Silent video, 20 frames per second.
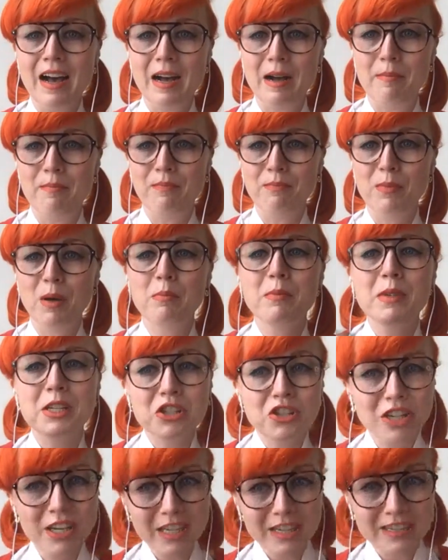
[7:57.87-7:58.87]
Um, but
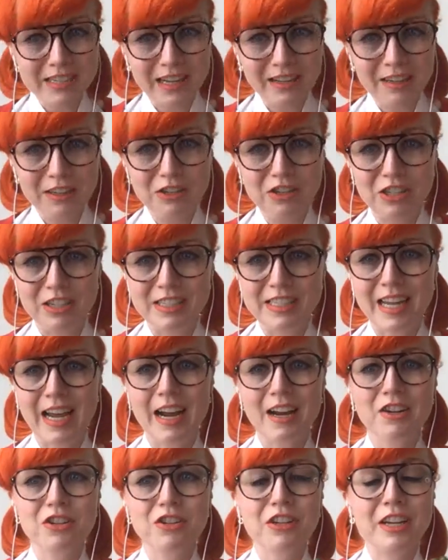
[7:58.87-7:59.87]
machine intelligence
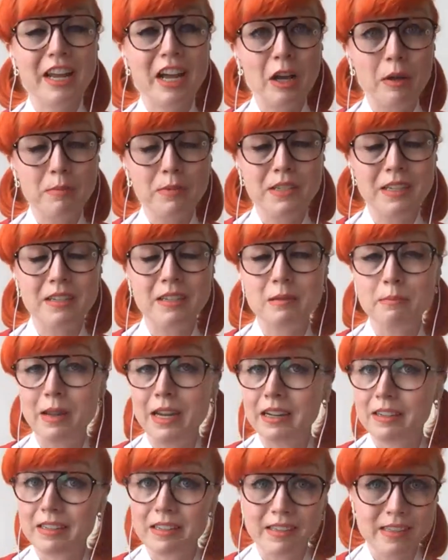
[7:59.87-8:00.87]
actually helps us
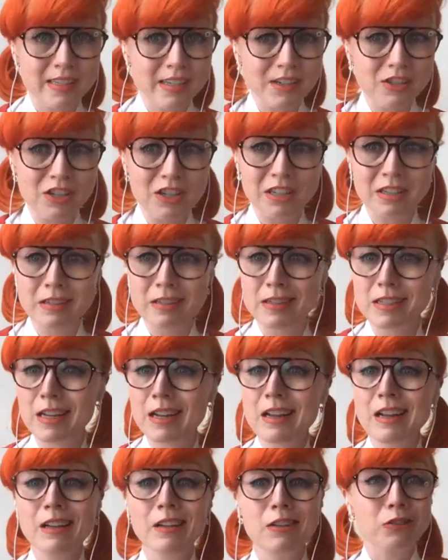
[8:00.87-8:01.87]
make decisions,
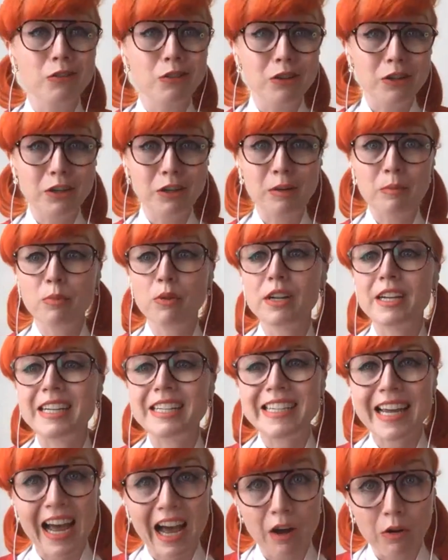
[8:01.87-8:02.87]
learn,
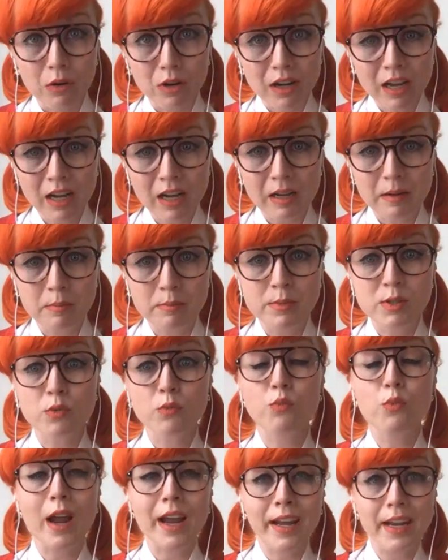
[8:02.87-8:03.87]
predict outcomes,
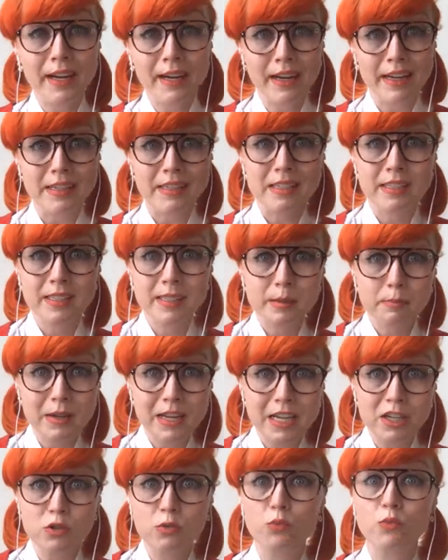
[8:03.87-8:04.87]
recognize
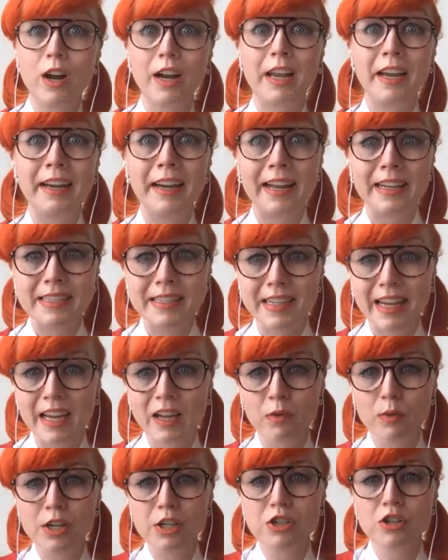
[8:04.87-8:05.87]
speech, recognize
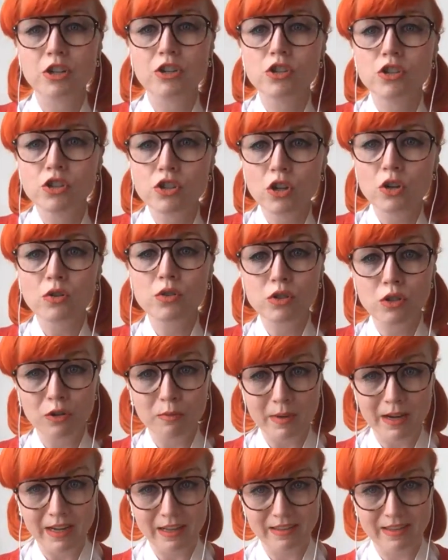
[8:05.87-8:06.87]
language. There's so,
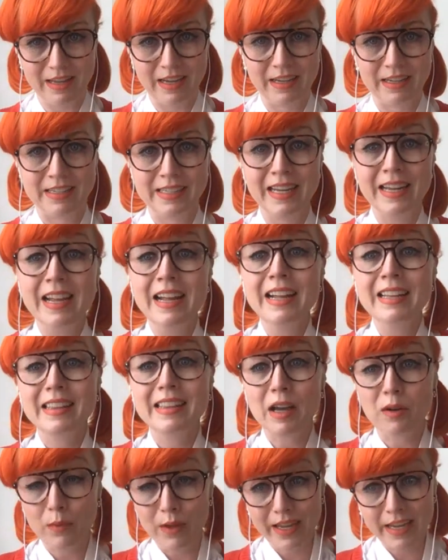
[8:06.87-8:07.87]
so many things
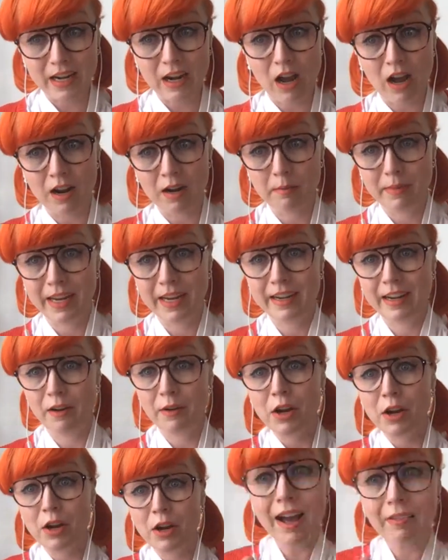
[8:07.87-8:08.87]
that we can automate.
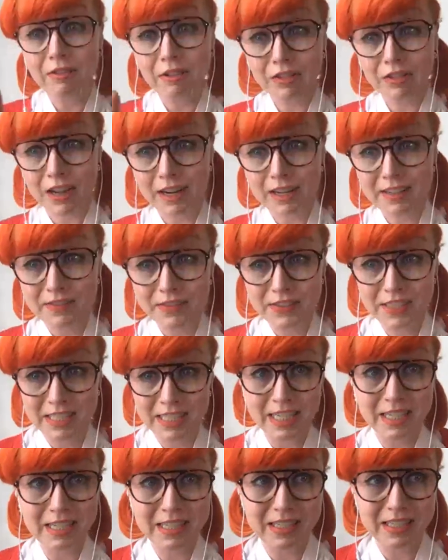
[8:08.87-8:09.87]
Now, I know we have a lot of
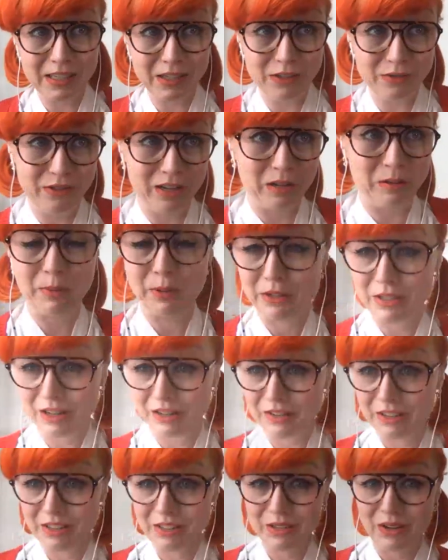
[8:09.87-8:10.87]
citizen developers
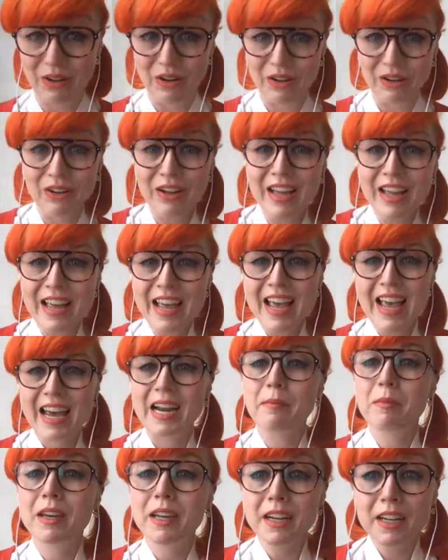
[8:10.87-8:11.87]
on this call,
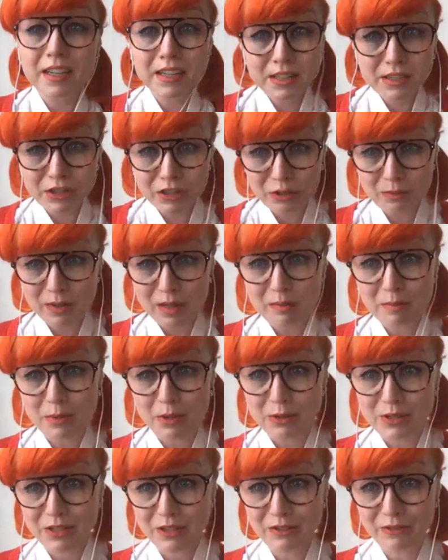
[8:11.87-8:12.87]
and I'm going to assume that
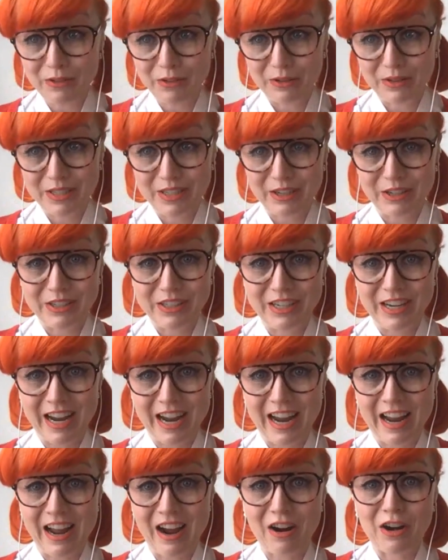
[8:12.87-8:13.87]
most of the folks here
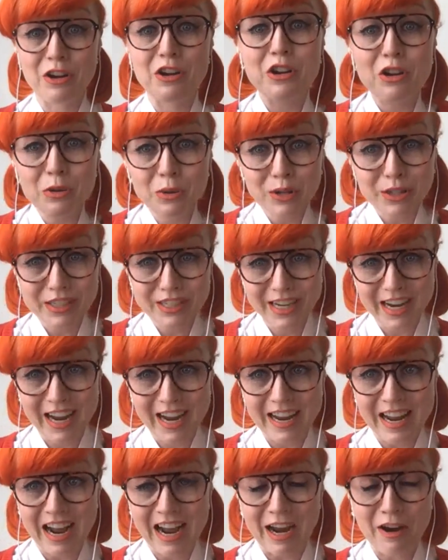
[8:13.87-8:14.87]
today are newer
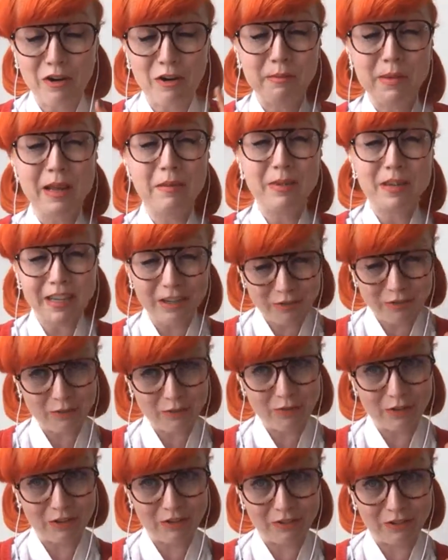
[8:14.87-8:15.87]
to AI or maybe
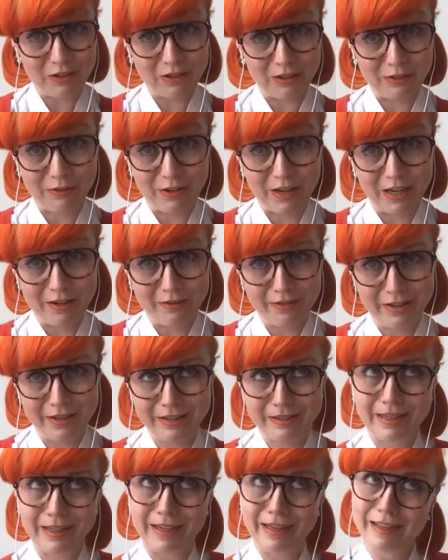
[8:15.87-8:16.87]
even feel a little afraid of
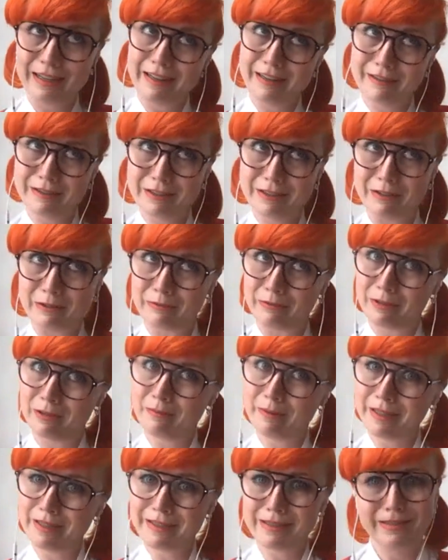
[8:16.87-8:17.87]
it. Like, I don't know,
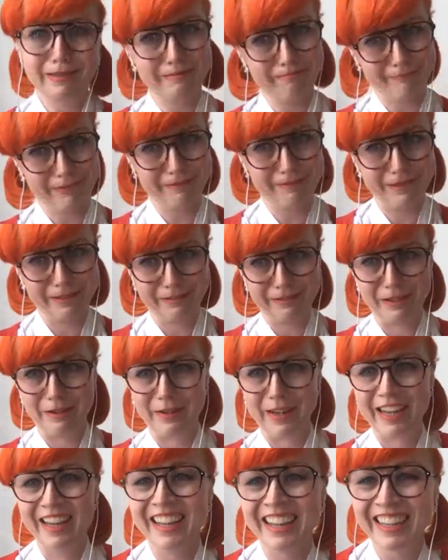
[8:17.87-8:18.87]
robots? I don't know,
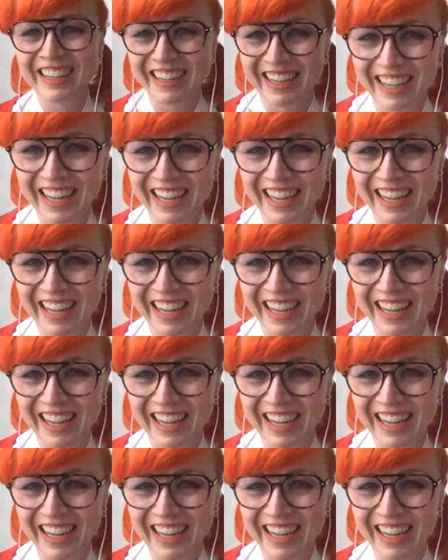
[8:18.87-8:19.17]
Chloe.